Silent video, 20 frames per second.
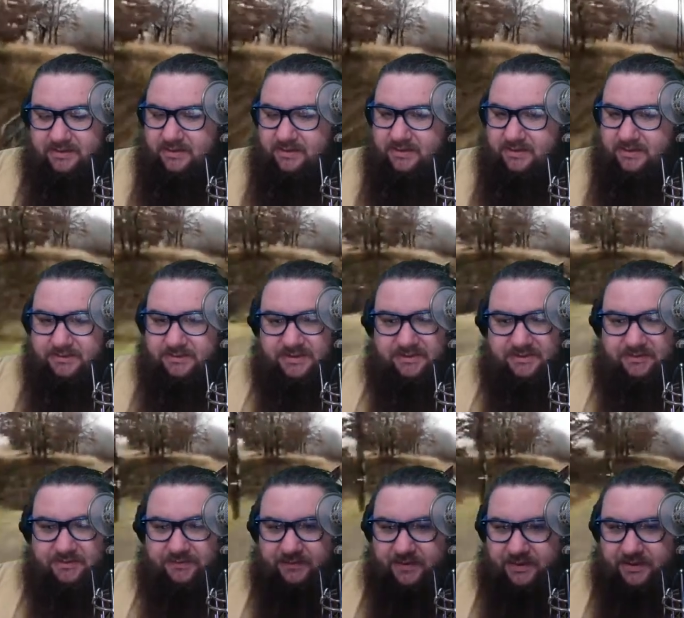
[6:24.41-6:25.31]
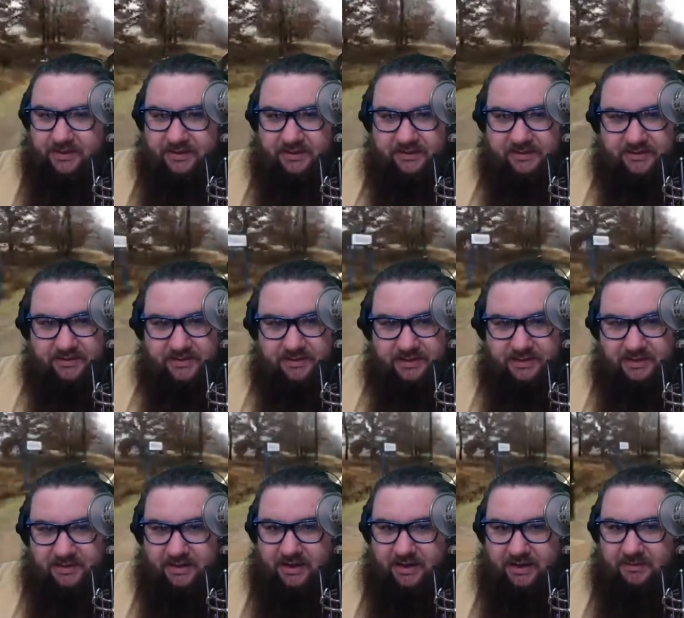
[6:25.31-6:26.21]
I'm just
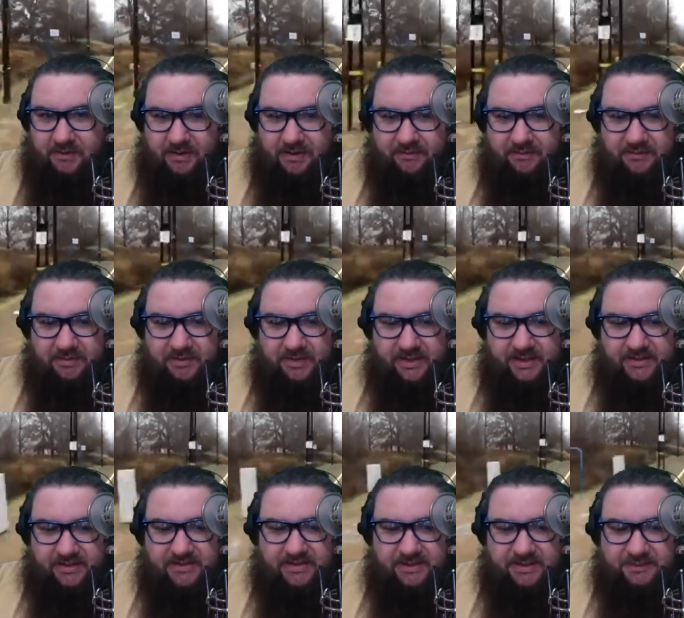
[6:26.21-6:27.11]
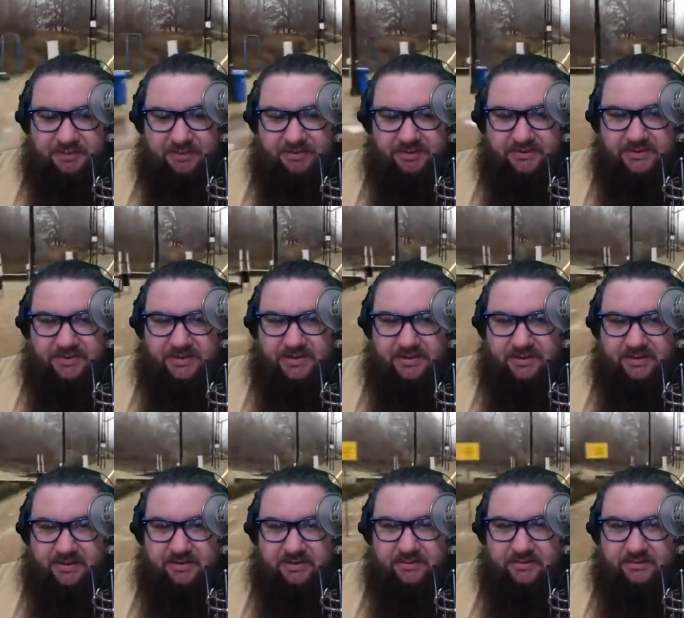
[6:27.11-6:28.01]
I'm the laziest person I
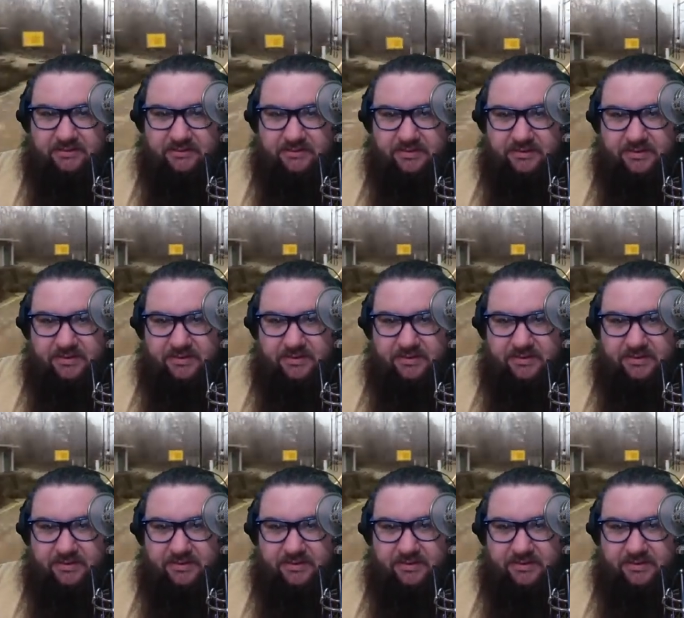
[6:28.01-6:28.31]
know.